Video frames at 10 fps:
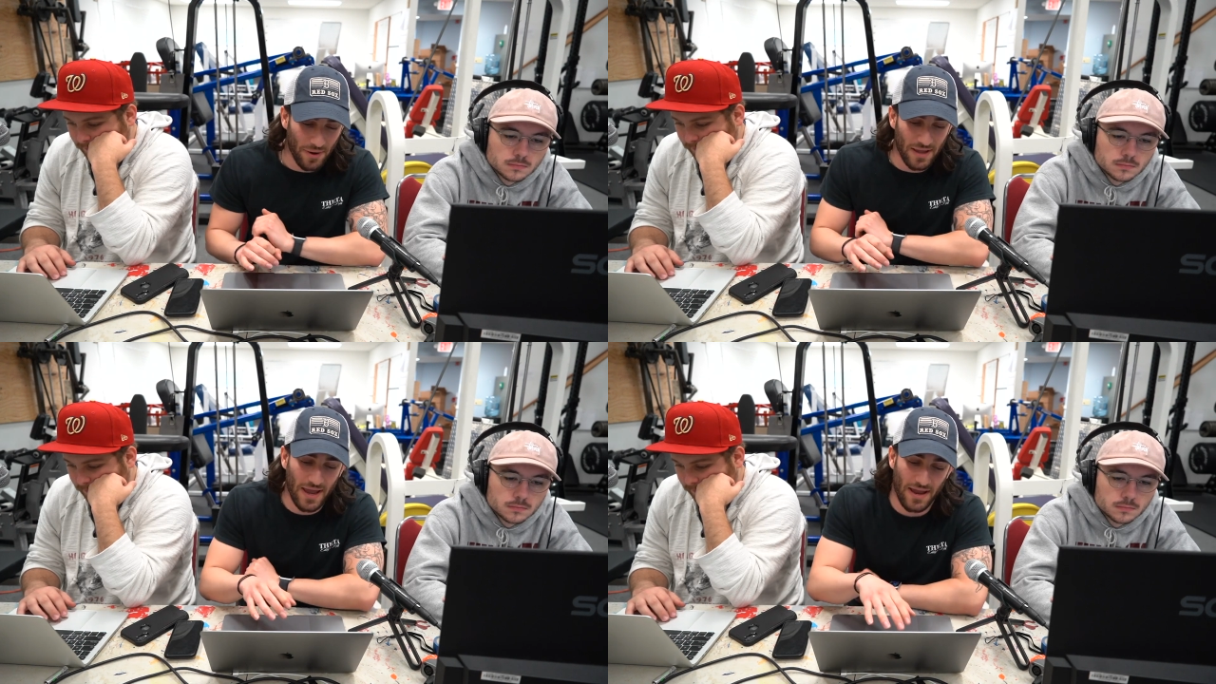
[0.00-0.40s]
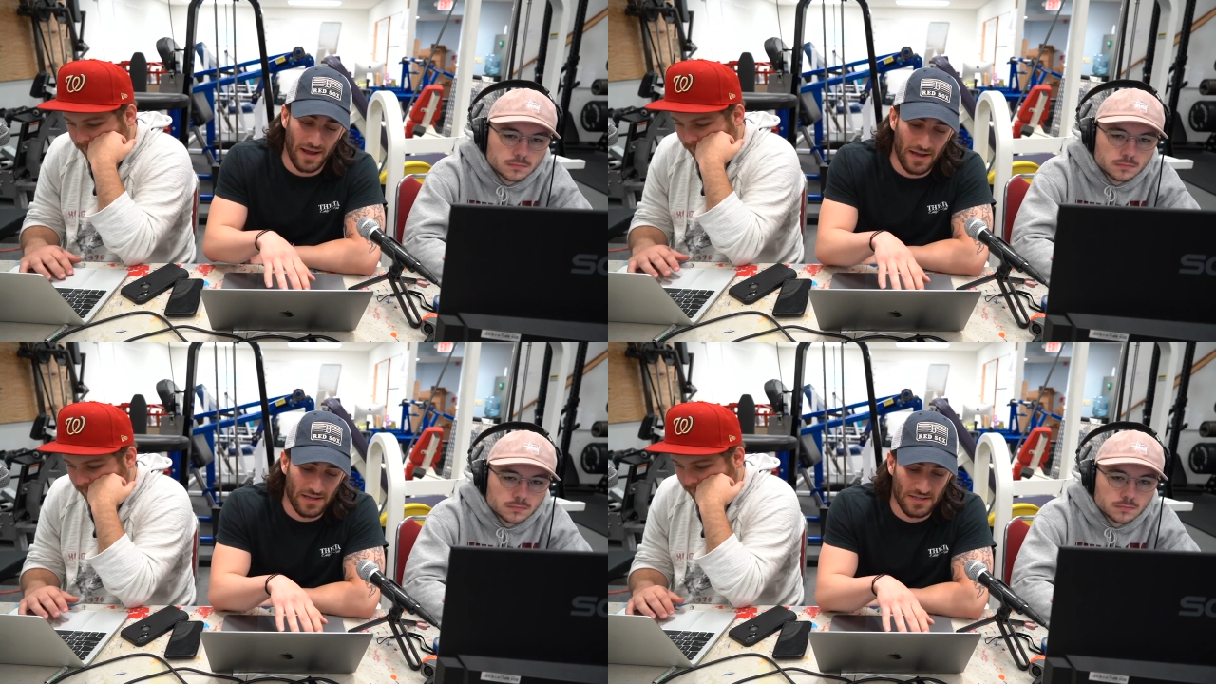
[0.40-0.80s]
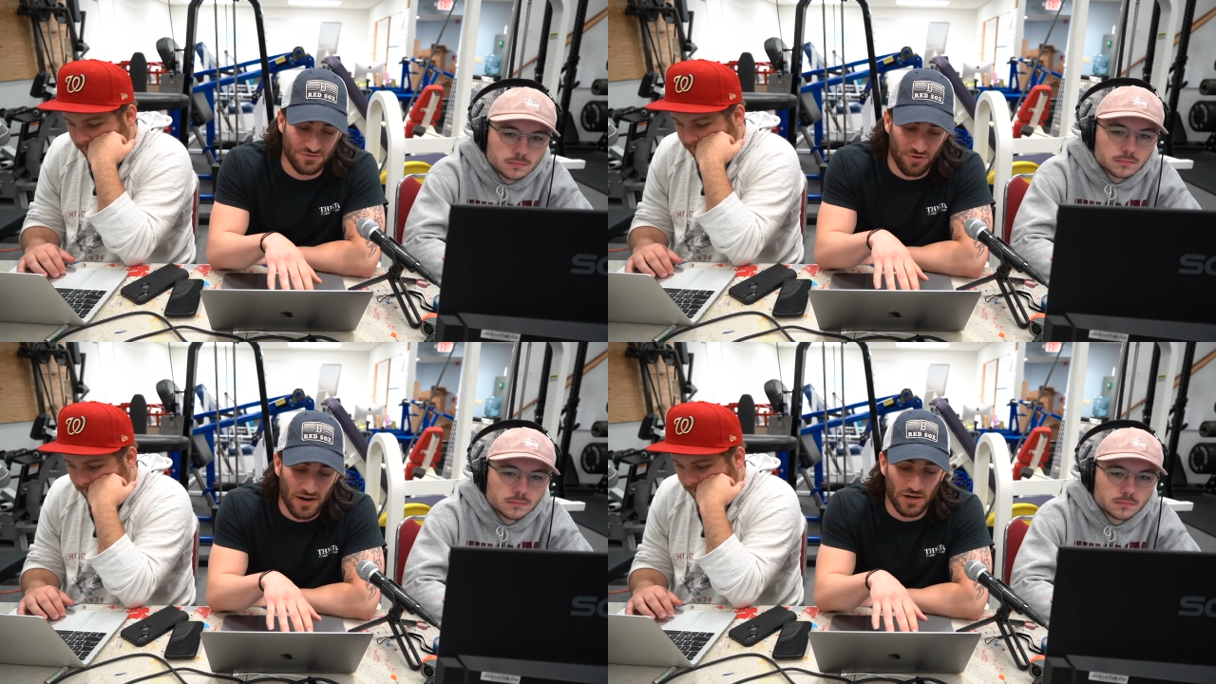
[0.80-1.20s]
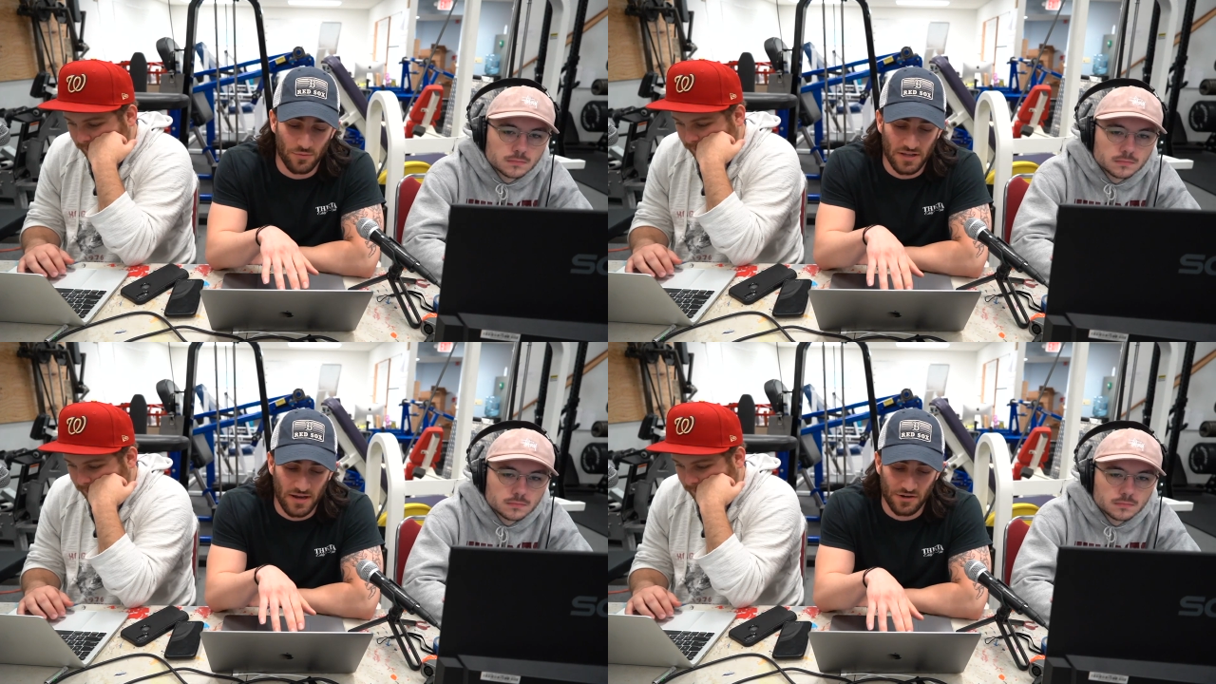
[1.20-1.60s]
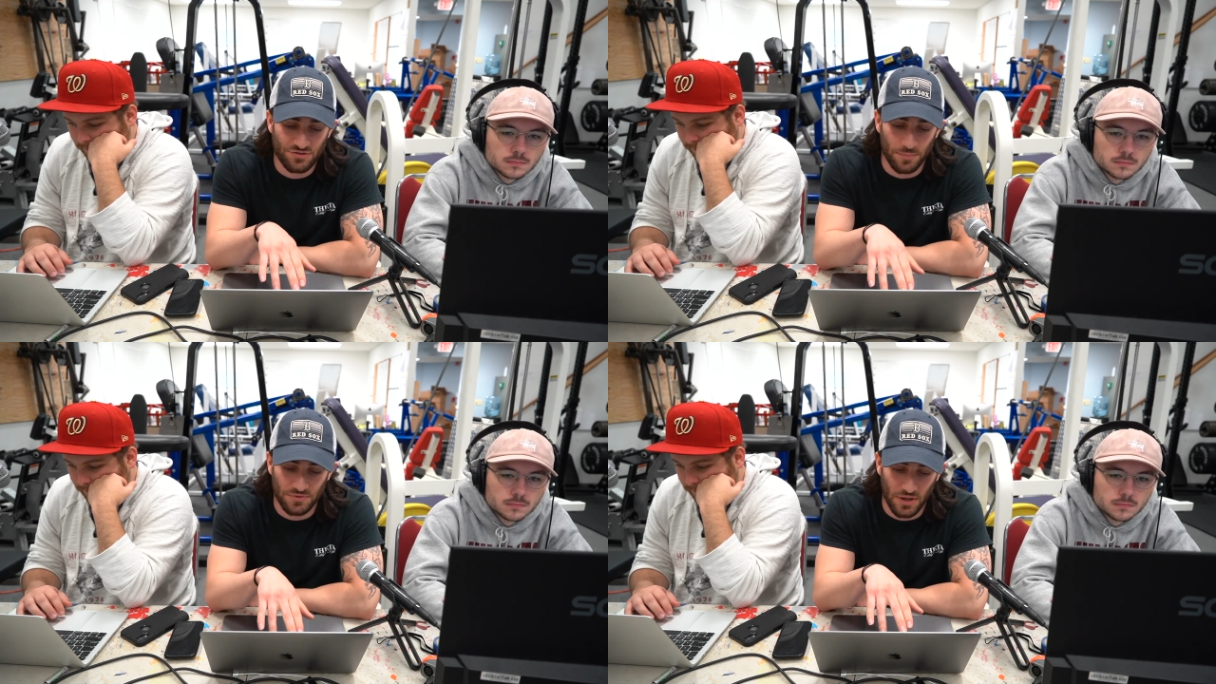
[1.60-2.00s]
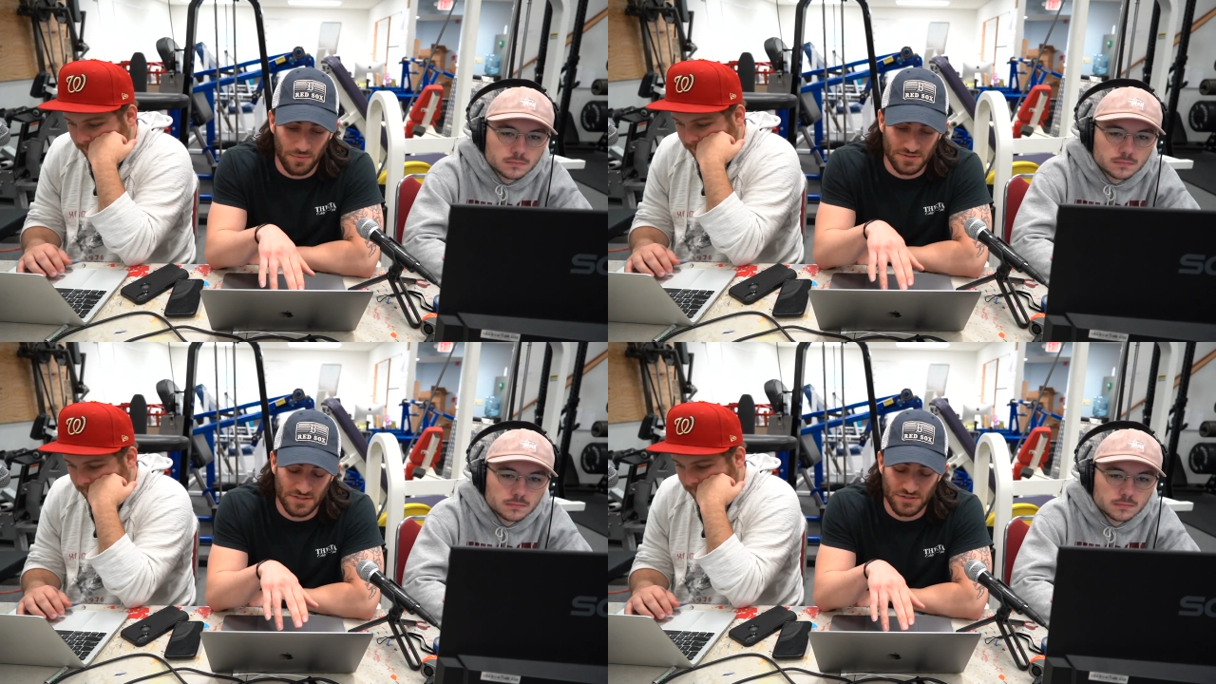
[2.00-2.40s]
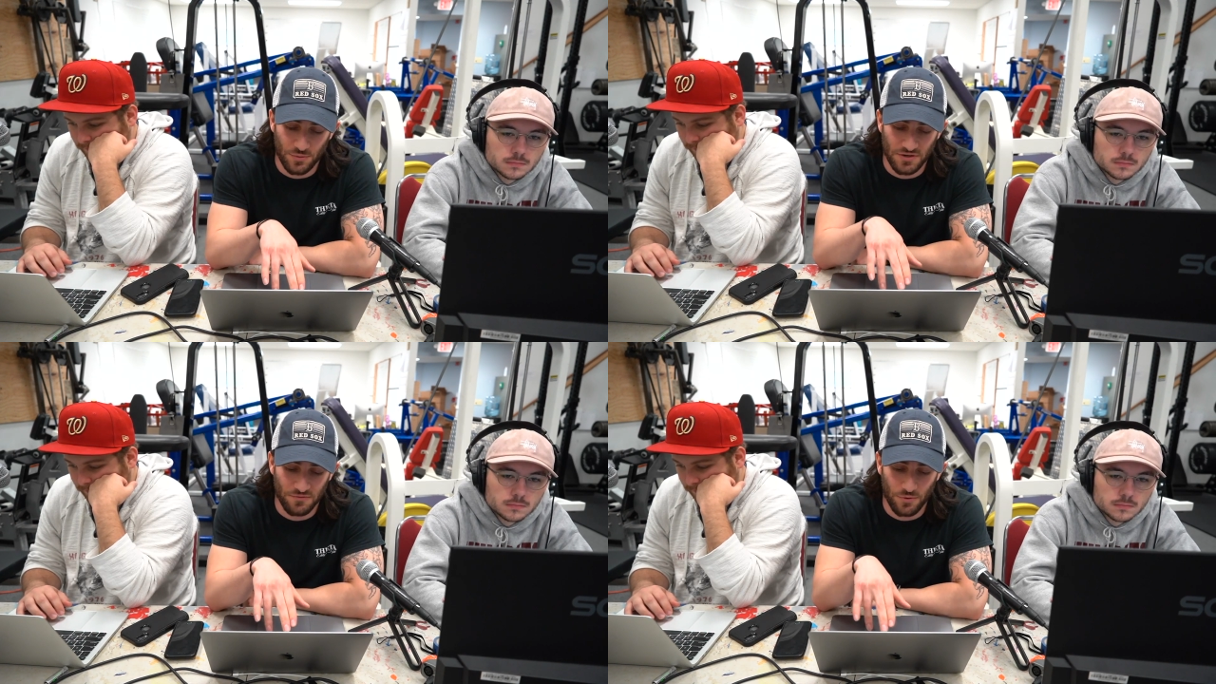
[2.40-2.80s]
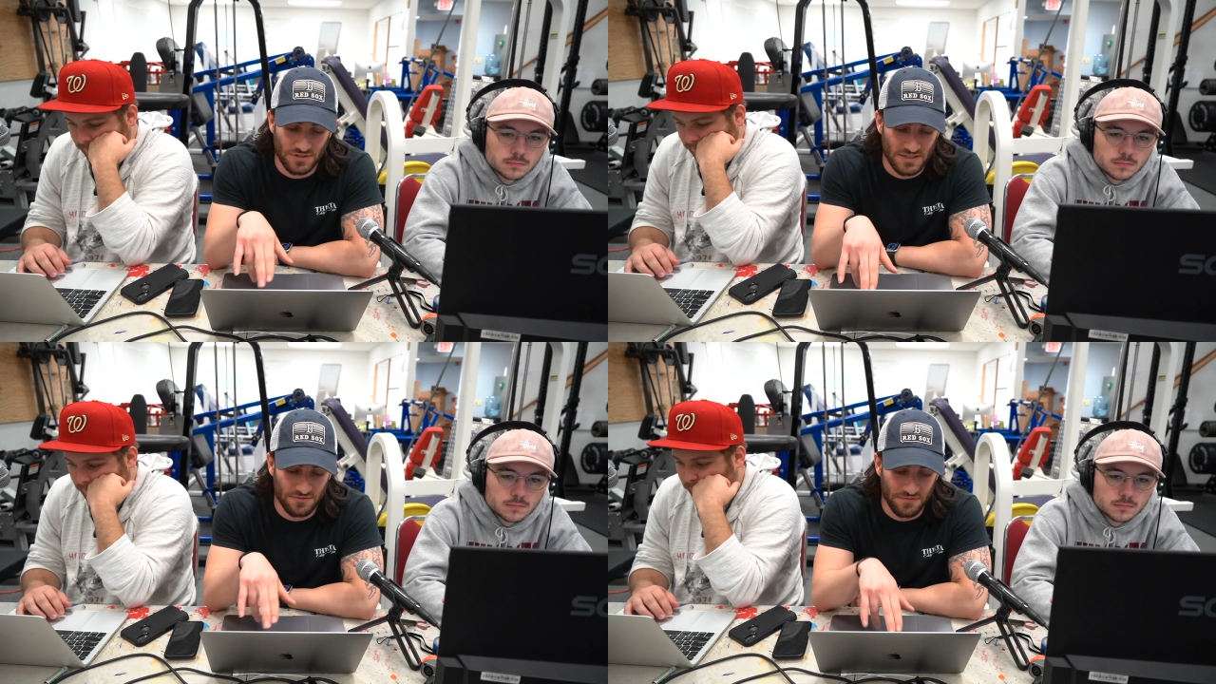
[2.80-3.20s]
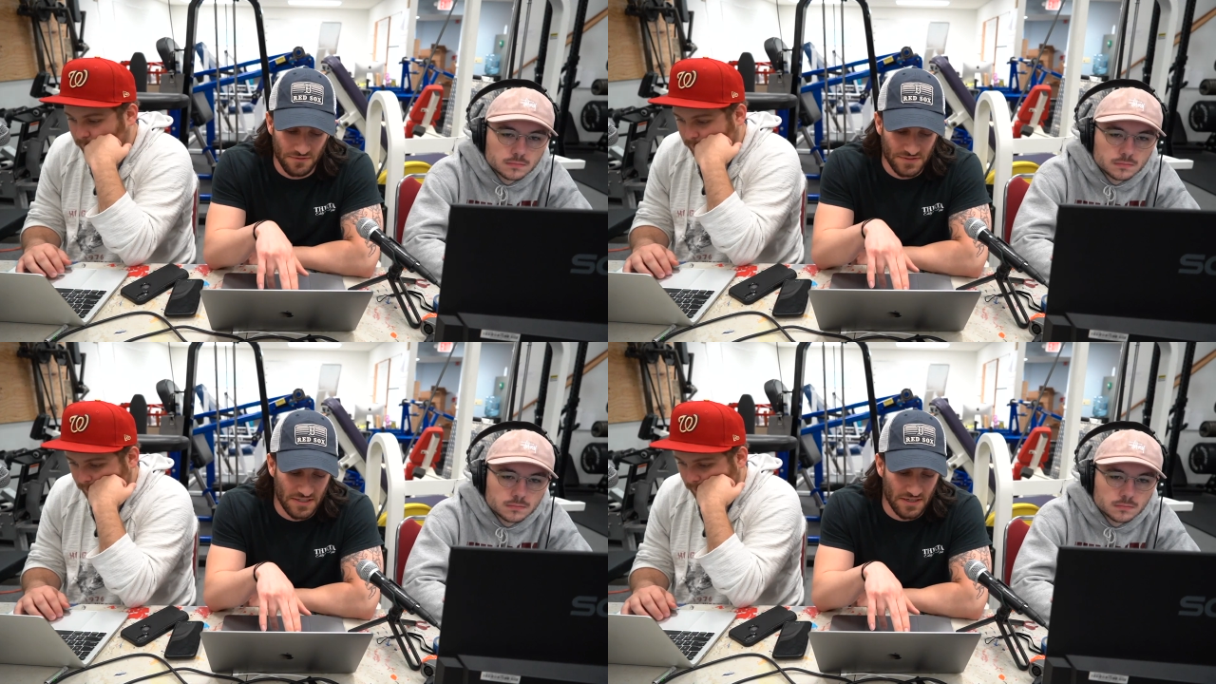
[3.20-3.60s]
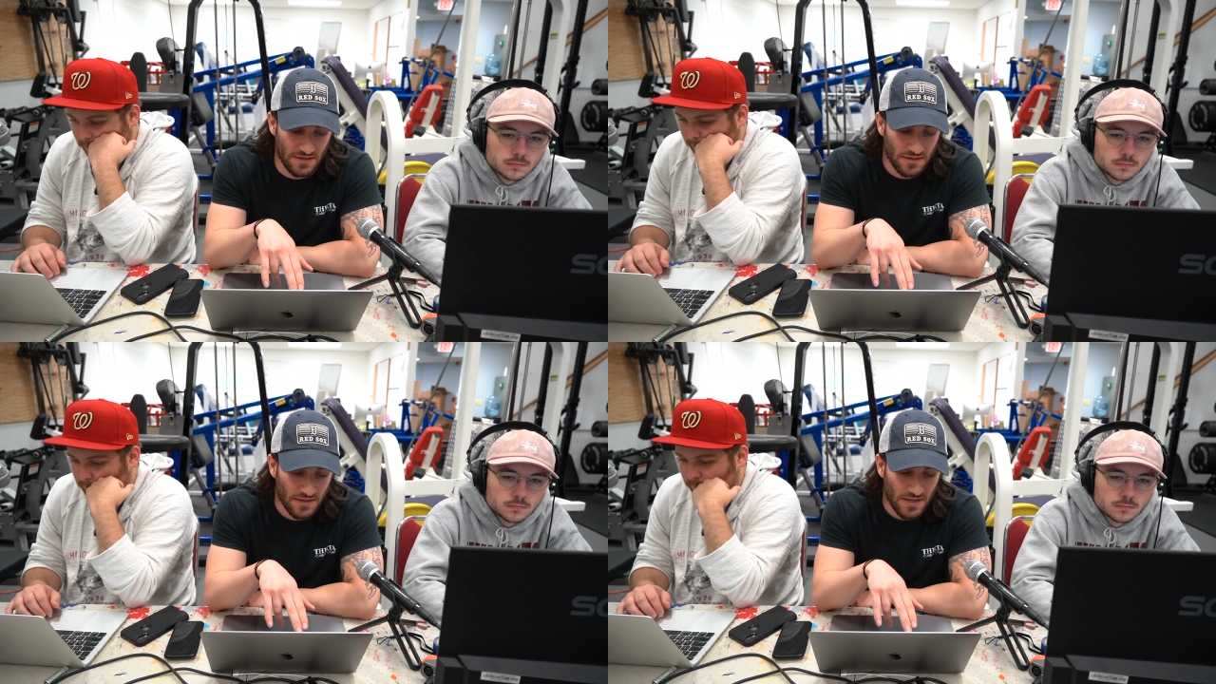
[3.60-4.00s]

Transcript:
Speaker 1: but uh, his record when getting a triple double since 2014-15,